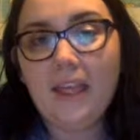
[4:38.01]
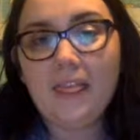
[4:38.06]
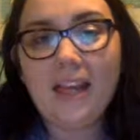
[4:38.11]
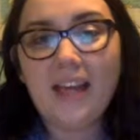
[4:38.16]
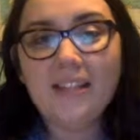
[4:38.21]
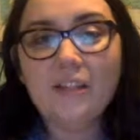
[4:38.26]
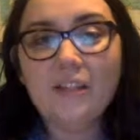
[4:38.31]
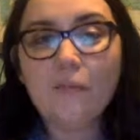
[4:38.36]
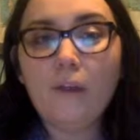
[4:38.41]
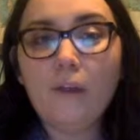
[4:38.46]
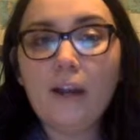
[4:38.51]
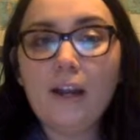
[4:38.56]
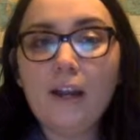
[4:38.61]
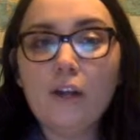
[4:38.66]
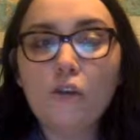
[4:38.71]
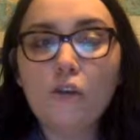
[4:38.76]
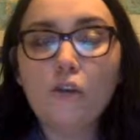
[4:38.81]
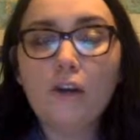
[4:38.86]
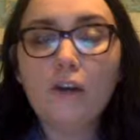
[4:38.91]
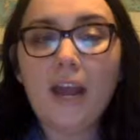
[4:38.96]
that's a very
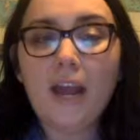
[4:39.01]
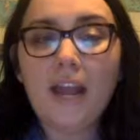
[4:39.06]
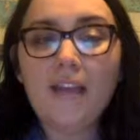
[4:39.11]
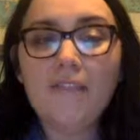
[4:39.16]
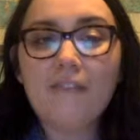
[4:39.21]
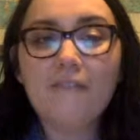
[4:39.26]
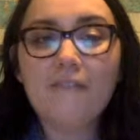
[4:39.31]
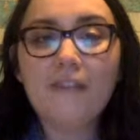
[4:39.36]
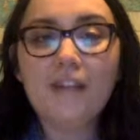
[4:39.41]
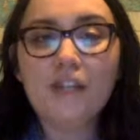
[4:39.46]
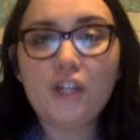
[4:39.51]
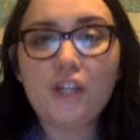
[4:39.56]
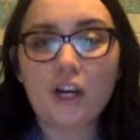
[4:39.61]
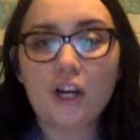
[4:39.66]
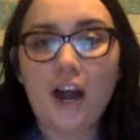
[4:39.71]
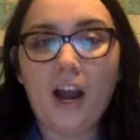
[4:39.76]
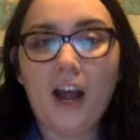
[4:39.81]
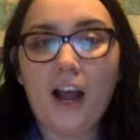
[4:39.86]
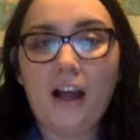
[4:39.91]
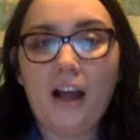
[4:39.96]
great
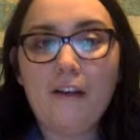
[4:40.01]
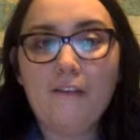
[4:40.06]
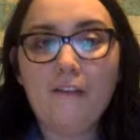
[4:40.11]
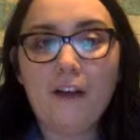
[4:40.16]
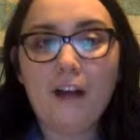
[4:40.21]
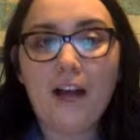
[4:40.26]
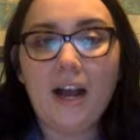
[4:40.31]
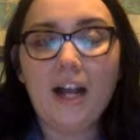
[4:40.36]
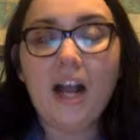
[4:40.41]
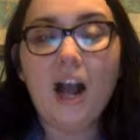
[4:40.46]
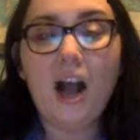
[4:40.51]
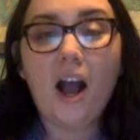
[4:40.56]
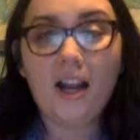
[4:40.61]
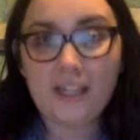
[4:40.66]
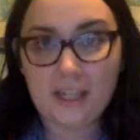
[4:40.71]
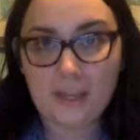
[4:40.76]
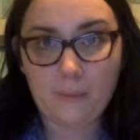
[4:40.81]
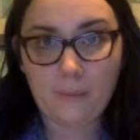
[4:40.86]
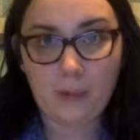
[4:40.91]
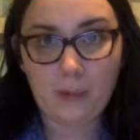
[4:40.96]
feature of
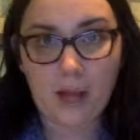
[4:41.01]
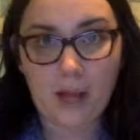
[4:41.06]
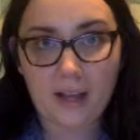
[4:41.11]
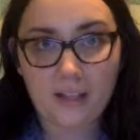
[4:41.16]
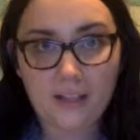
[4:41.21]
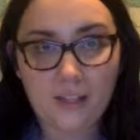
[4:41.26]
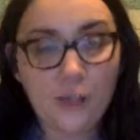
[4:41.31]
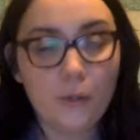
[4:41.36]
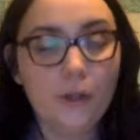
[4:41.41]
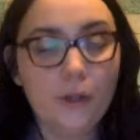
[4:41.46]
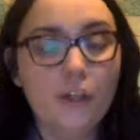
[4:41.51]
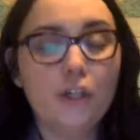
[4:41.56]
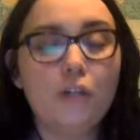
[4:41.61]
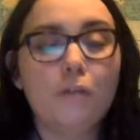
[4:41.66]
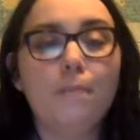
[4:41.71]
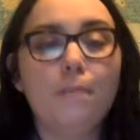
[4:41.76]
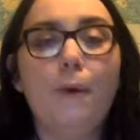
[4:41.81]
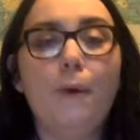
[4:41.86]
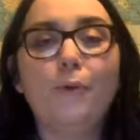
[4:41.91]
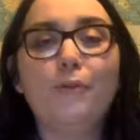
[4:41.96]
content blocks. You can do
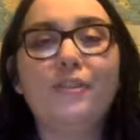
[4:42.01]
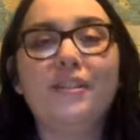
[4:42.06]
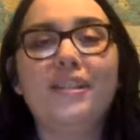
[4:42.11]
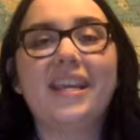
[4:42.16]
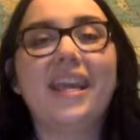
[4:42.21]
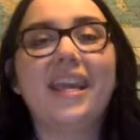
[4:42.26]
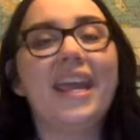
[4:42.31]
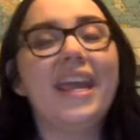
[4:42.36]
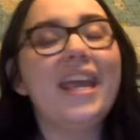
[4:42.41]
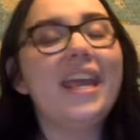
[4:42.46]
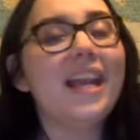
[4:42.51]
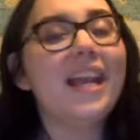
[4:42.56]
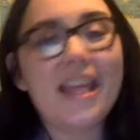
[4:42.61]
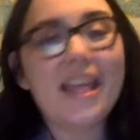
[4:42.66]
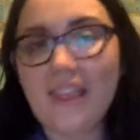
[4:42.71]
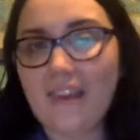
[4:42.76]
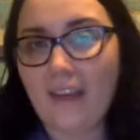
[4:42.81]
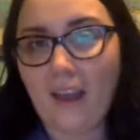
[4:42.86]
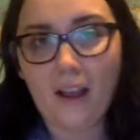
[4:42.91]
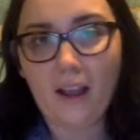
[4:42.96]
mostly
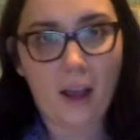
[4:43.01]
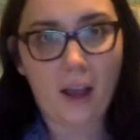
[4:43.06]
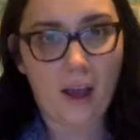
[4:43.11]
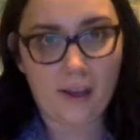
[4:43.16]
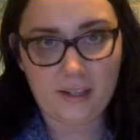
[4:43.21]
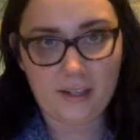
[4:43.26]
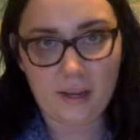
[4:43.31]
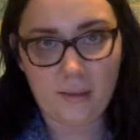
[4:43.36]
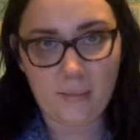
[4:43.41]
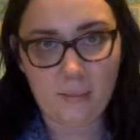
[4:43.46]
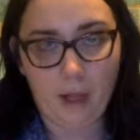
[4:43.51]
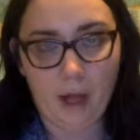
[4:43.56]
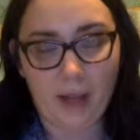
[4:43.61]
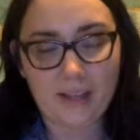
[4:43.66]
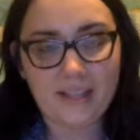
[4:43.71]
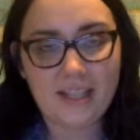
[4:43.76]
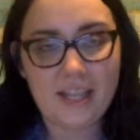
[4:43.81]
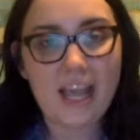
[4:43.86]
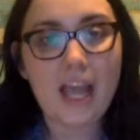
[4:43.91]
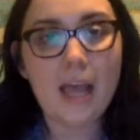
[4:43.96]
anything in content
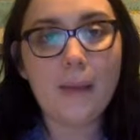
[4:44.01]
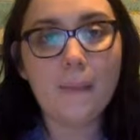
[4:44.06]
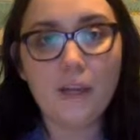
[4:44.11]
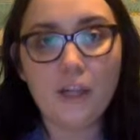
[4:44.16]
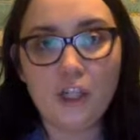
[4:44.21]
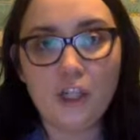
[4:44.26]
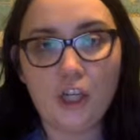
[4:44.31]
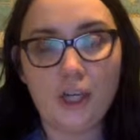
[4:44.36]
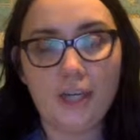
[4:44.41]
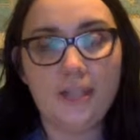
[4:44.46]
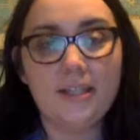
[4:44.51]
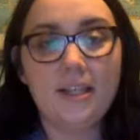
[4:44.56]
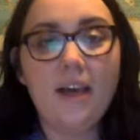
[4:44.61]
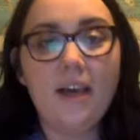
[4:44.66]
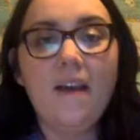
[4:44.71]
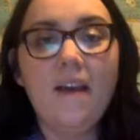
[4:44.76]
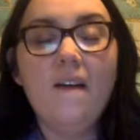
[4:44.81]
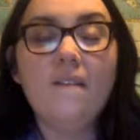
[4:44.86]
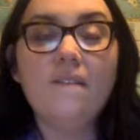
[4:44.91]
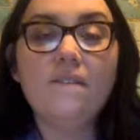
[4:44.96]
blocks. Images,
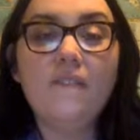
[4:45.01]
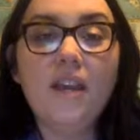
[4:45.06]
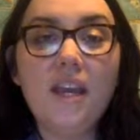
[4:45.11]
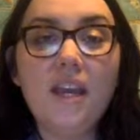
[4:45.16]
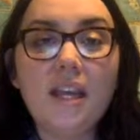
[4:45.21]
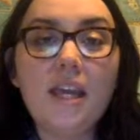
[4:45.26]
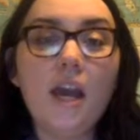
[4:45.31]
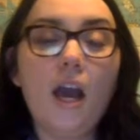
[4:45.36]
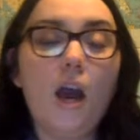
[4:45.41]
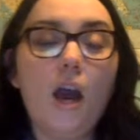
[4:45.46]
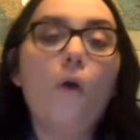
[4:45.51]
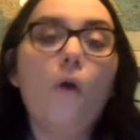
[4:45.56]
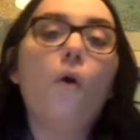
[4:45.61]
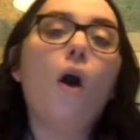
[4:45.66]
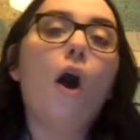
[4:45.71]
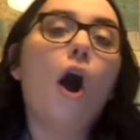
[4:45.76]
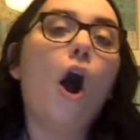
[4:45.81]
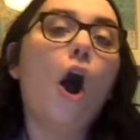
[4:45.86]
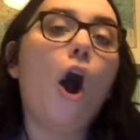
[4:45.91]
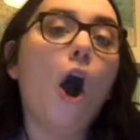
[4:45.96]
video,
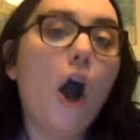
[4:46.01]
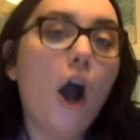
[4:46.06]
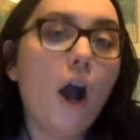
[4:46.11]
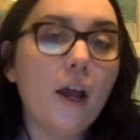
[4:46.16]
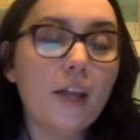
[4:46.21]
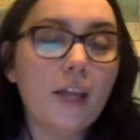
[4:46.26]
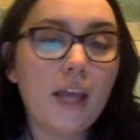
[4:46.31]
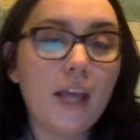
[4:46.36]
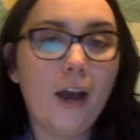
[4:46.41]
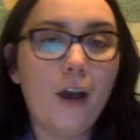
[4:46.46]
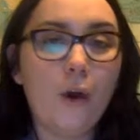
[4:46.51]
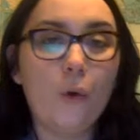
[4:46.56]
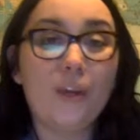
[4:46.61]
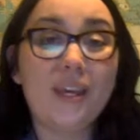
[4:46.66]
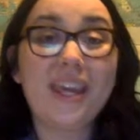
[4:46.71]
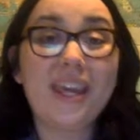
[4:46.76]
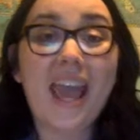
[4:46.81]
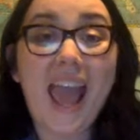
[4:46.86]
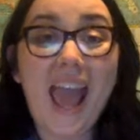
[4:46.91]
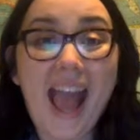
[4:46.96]
audio,
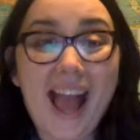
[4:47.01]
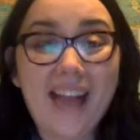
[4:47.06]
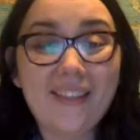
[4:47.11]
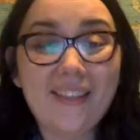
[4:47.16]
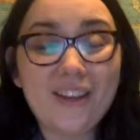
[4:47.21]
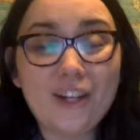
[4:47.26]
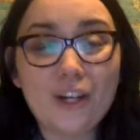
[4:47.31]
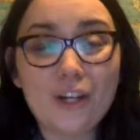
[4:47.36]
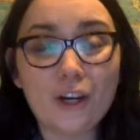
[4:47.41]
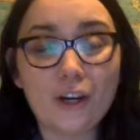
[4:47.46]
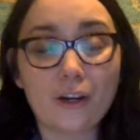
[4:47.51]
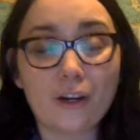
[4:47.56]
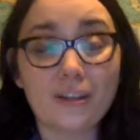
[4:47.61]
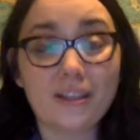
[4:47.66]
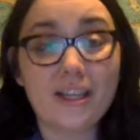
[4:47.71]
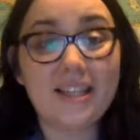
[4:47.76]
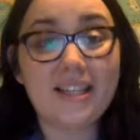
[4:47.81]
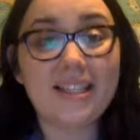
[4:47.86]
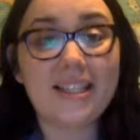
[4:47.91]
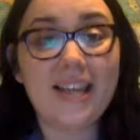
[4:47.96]
calendars,
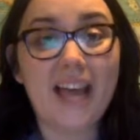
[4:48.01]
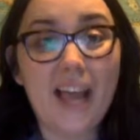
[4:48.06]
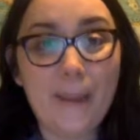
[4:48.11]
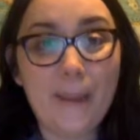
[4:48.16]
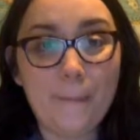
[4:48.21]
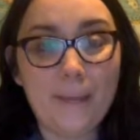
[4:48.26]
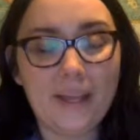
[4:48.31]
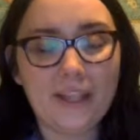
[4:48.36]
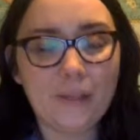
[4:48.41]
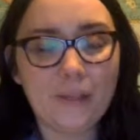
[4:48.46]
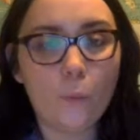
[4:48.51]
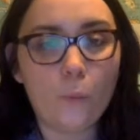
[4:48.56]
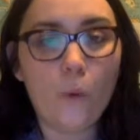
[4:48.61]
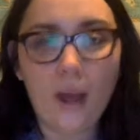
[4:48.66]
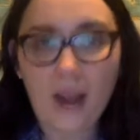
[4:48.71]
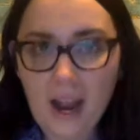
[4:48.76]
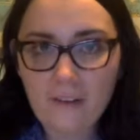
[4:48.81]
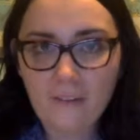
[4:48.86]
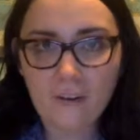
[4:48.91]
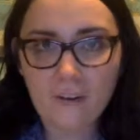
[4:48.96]
assignments,
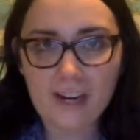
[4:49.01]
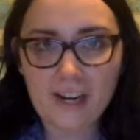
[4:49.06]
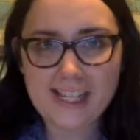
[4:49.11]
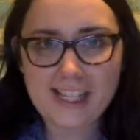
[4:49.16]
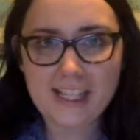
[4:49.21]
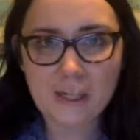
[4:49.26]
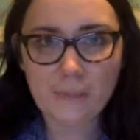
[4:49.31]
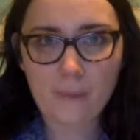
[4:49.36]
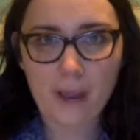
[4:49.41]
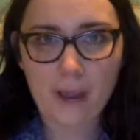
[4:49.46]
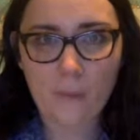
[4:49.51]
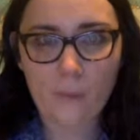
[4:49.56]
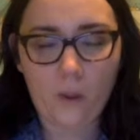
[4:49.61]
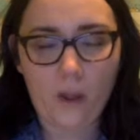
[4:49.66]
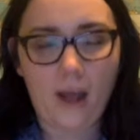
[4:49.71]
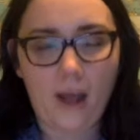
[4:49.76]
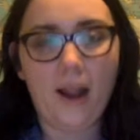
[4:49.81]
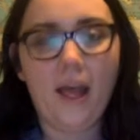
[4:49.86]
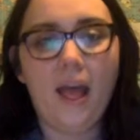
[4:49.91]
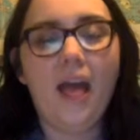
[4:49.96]
whatever it is you might
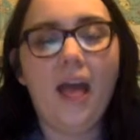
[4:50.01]
want.